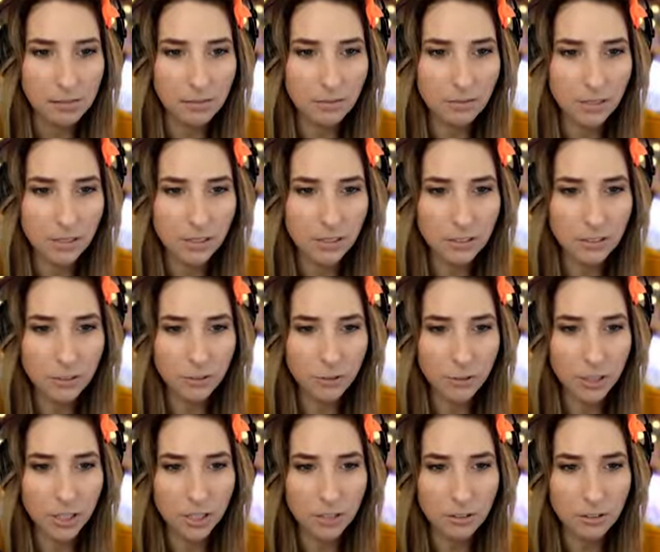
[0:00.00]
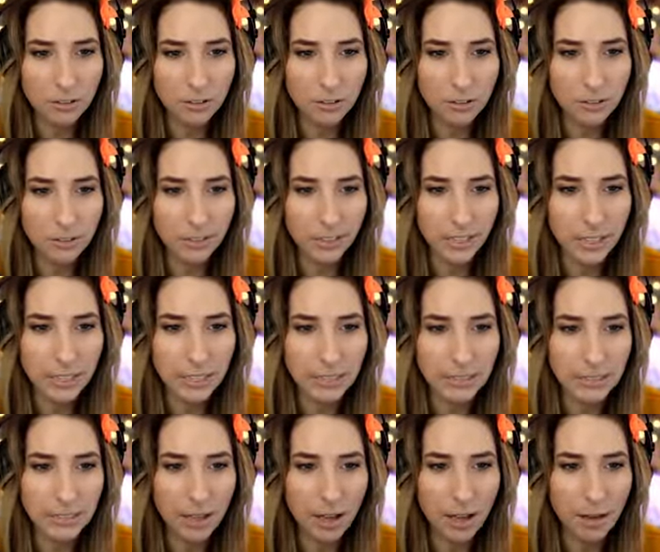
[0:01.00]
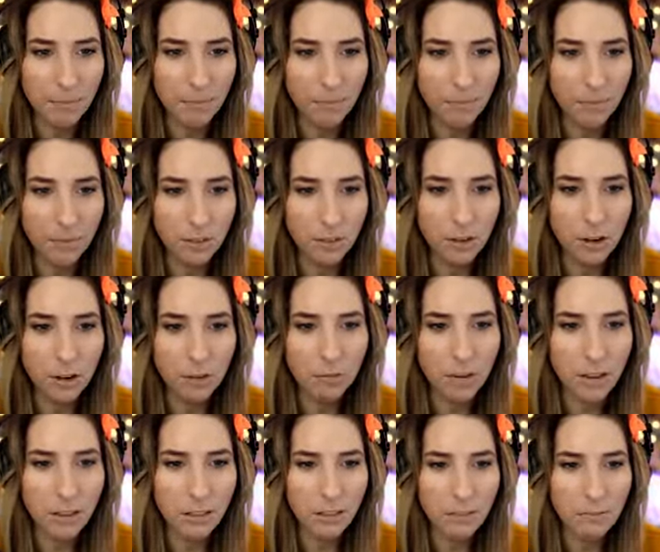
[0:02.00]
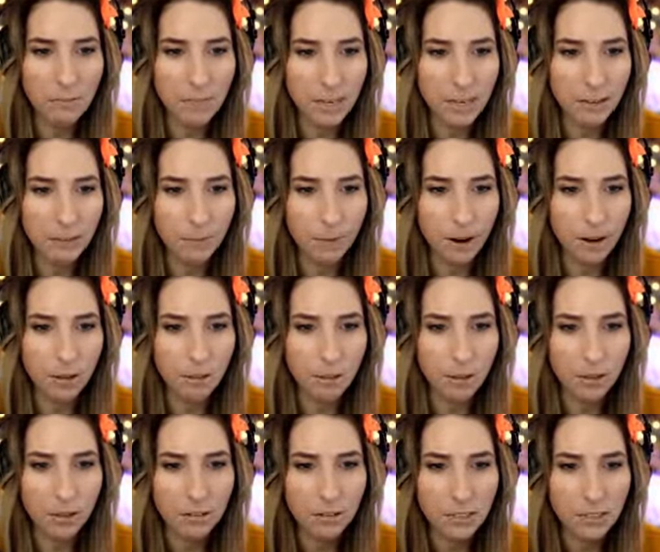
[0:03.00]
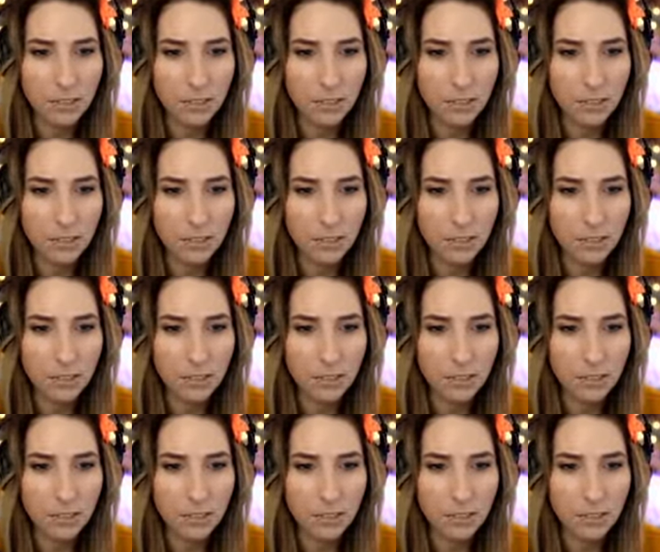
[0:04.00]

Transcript: Where's the janitor to clean this up? You know, now that I'm thinking about it, where is